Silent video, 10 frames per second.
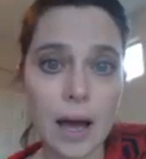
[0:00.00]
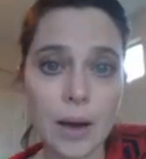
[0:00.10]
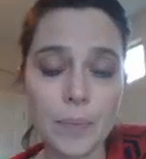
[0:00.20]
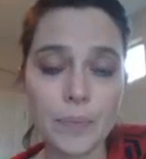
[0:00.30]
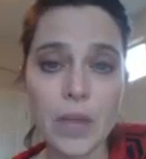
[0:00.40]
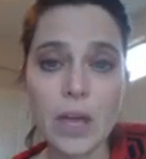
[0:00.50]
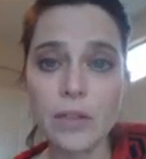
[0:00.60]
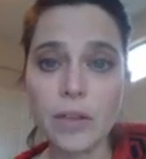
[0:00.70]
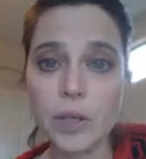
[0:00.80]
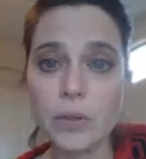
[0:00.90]

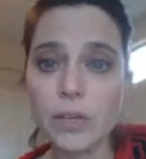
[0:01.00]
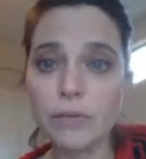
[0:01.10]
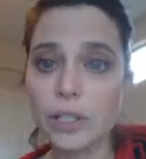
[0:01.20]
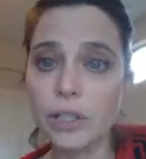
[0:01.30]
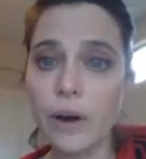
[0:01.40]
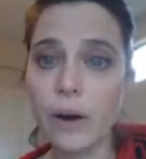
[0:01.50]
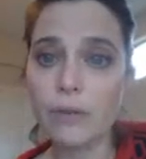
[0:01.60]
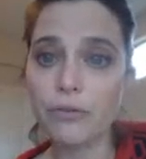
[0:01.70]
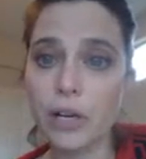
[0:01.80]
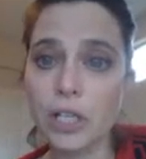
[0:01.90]
The Use of
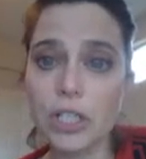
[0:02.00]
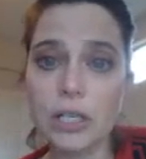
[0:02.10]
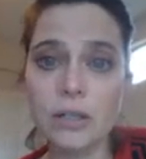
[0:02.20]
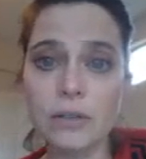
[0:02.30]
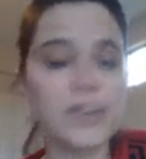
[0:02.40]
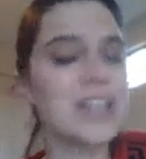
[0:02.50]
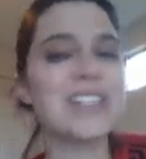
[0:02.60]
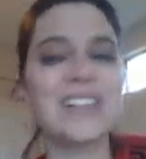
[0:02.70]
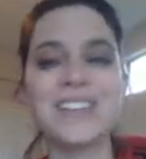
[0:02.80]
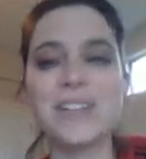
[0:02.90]
Literary Fiction
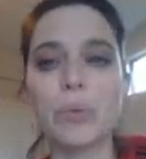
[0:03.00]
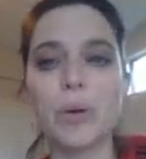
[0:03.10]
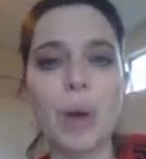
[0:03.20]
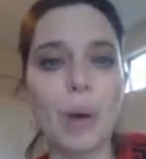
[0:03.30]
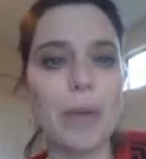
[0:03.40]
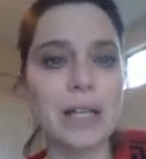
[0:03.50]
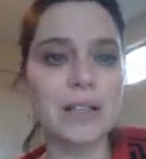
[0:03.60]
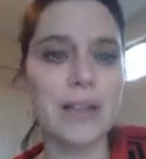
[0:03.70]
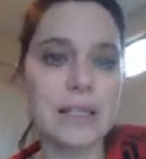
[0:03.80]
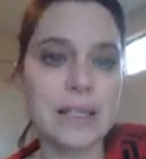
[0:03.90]
to Promote
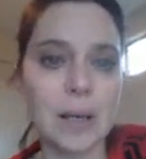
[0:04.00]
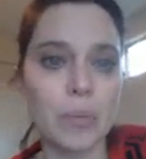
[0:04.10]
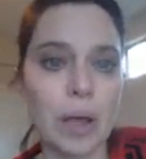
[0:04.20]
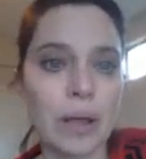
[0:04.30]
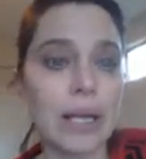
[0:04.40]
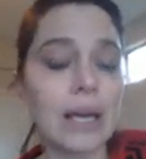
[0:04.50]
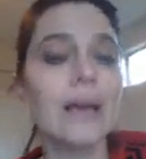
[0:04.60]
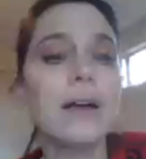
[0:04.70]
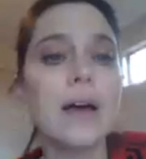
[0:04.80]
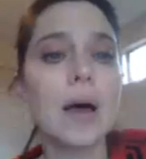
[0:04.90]
Mentalizing
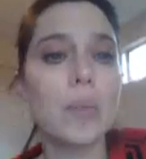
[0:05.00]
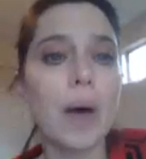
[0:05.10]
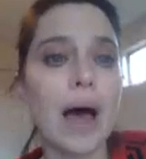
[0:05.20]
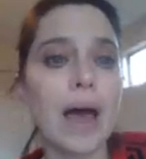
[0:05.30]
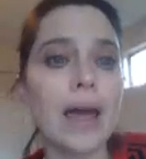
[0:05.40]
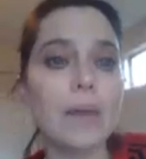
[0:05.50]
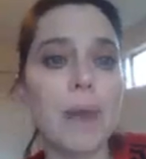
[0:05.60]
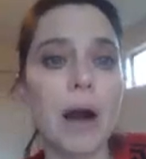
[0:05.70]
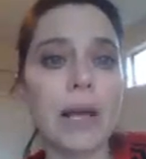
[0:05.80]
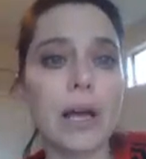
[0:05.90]
Ability by
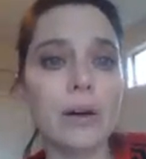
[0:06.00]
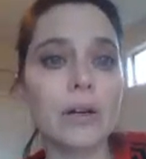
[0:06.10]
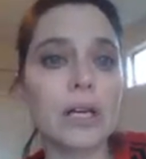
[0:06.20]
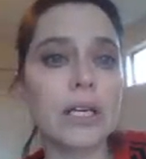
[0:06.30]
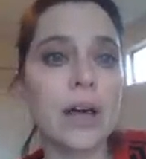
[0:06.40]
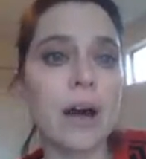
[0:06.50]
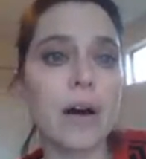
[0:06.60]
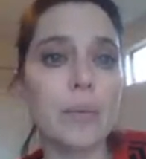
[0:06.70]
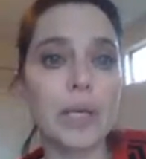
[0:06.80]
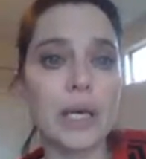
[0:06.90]
Mario
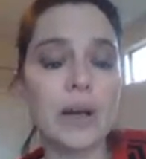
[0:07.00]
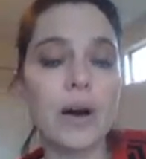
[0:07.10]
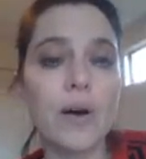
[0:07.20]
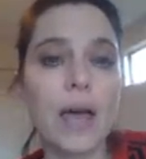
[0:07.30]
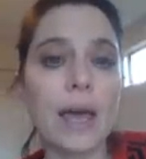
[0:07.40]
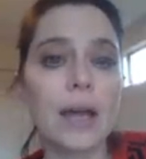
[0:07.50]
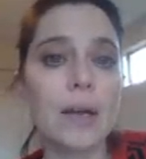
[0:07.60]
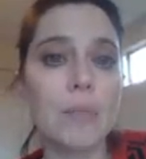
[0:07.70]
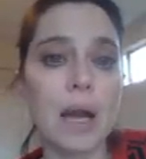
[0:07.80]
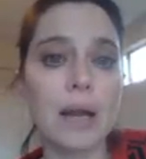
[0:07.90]
Chiarapino
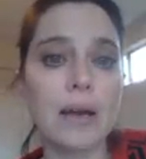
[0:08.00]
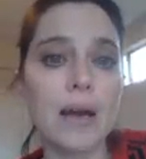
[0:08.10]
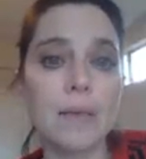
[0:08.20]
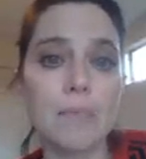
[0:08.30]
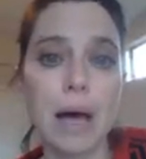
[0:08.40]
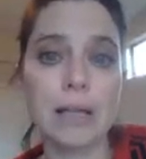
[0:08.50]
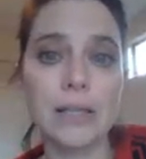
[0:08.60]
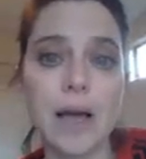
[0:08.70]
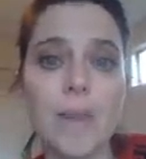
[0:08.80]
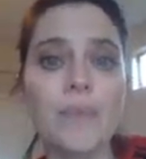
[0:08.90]
and Monica
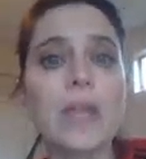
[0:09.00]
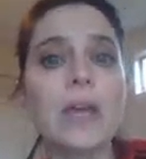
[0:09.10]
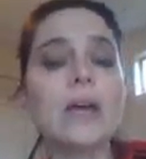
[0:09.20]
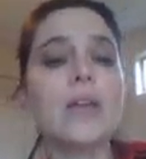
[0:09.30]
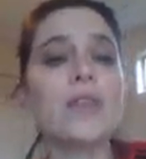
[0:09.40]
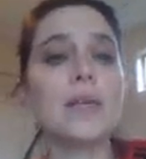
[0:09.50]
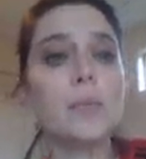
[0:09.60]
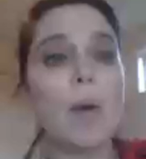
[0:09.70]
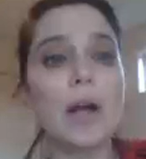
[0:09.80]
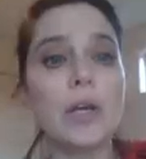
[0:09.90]
Mazza.
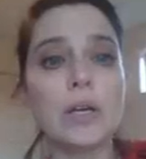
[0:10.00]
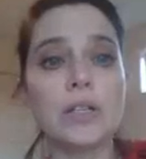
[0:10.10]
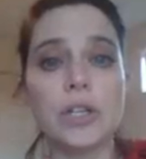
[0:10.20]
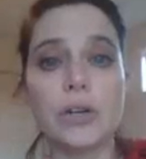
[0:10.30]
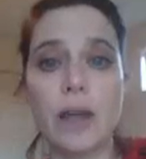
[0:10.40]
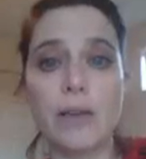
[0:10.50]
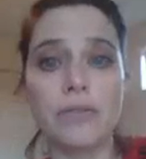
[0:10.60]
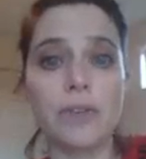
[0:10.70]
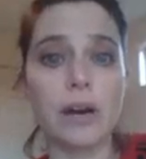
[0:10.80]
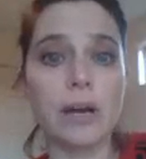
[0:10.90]
This part you can generate
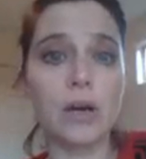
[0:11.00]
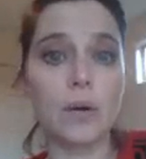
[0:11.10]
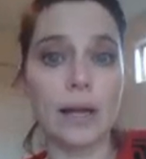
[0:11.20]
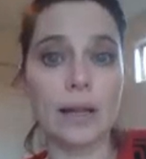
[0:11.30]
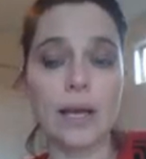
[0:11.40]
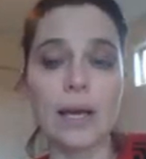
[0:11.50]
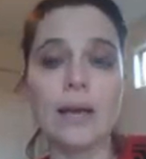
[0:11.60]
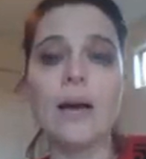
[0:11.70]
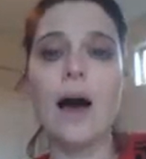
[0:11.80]
very quickly.